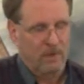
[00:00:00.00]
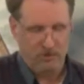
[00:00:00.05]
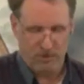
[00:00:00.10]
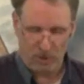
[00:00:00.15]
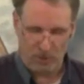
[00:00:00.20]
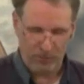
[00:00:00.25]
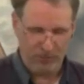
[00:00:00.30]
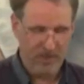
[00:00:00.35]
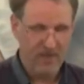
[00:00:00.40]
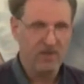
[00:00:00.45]

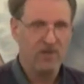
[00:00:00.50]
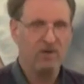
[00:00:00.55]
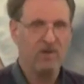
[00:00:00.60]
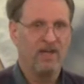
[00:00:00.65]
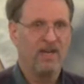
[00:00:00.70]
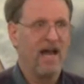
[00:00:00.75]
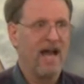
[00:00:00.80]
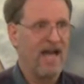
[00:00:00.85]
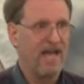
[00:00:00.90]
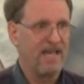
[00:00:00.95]
Don't think you
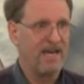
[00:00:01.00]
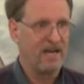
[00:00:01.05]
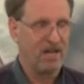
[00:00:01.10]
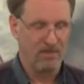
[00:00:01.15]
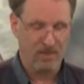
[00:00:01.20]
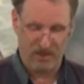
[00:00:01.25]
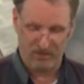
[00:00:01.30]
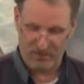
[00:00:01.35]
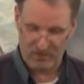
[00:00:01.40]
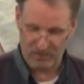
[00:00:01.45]
can hide
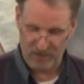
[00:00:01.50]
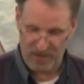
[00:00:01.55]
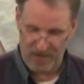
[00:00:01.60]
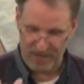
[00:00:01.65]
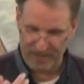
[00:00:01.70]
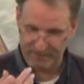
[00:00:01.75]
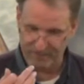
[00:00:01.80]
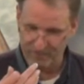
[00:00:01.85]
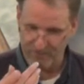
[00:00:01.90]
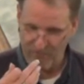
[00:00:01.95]
anything from
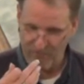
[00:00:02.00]
God.